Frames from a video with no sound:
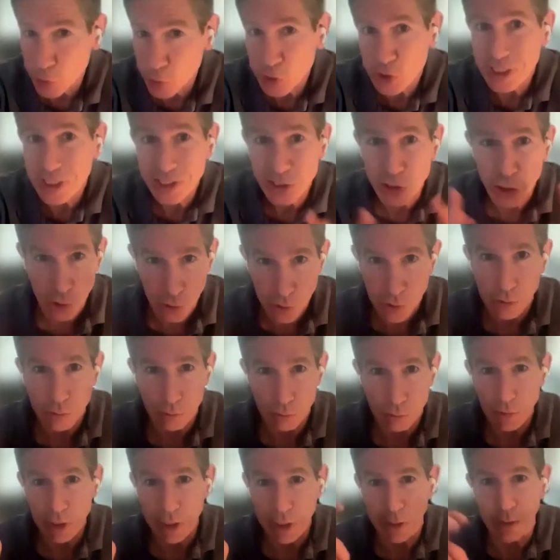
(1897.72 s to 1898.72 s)

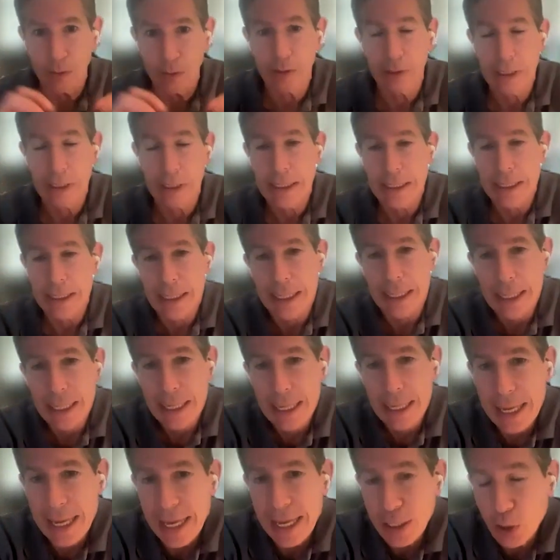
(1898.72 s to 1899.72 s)
prestigious,
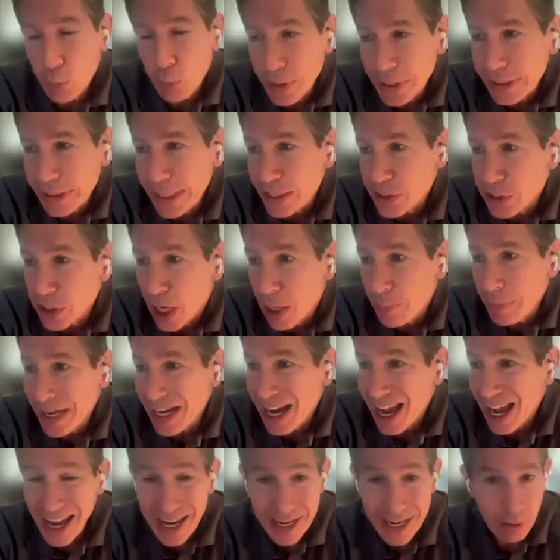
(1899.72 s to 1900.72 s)
and quitting that
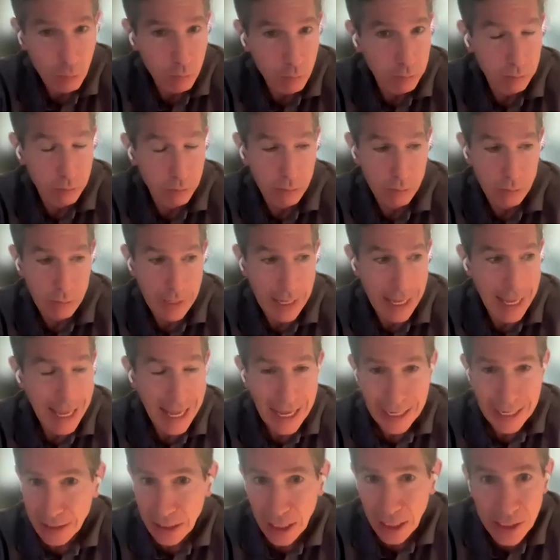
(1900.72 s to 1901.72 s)
job. And I
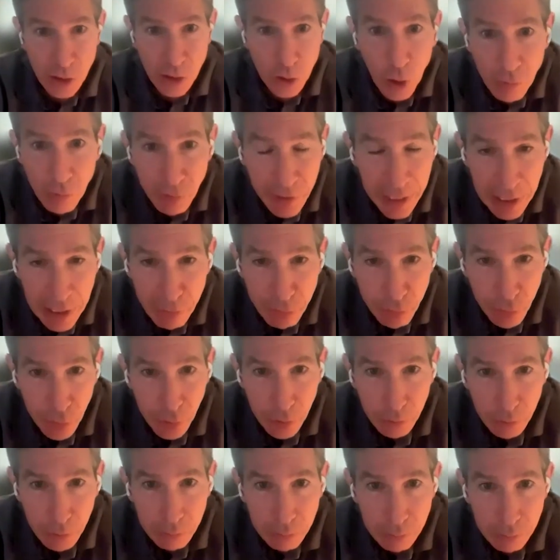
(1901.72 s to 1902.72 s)
agonized over that
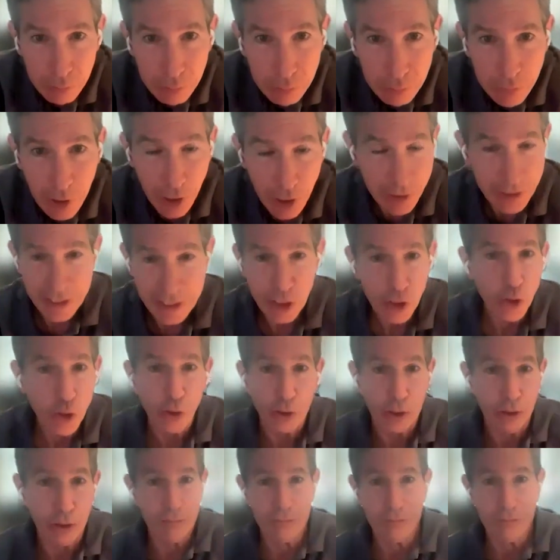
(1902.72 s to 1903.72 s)
for a
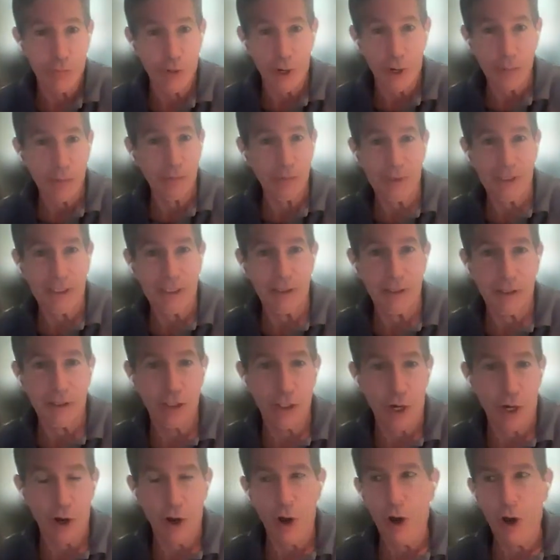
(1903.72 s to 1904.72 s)
year, probably,
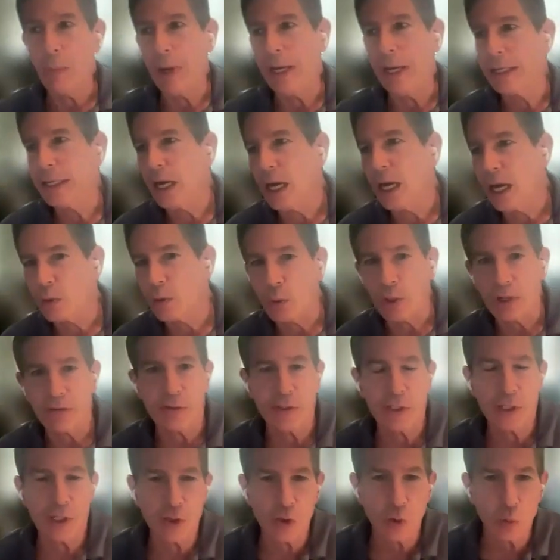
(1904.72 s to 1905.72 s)
oh my God,
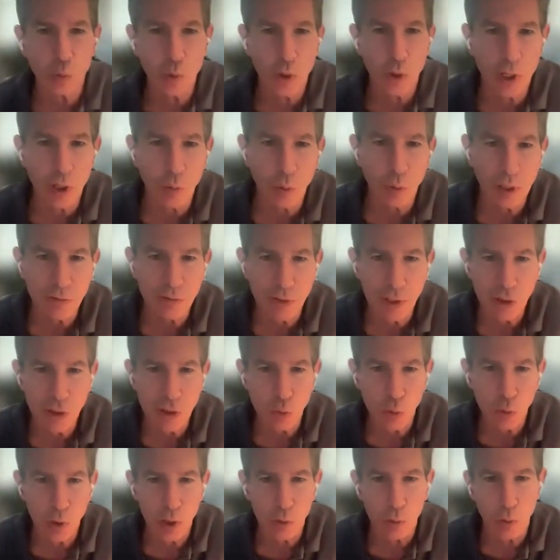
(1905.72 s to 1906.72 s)
what if it doesn't work? What if it
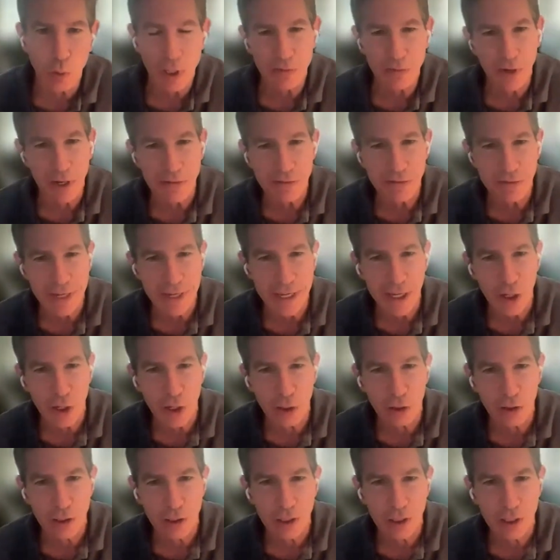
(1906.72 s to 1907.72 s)
doesn't work? What if I
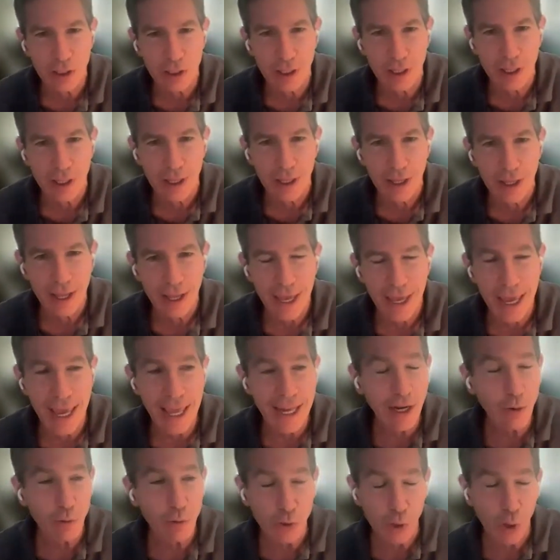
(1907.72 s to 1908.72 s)
fail?
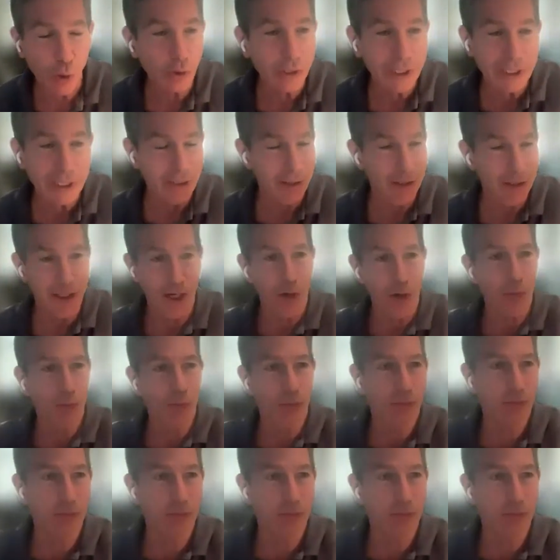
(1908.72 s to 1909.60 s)
And it was only,